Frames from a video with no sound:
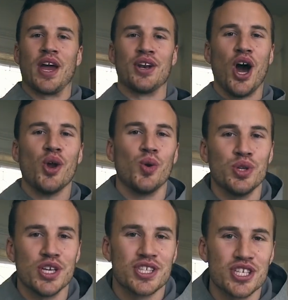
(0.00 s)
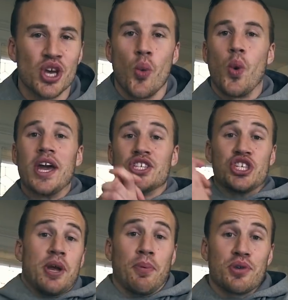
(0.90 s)
And not only is this way
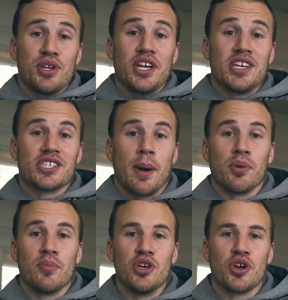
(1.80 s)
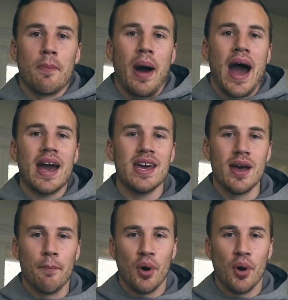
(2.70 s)
cheaper than any supplement you can buy,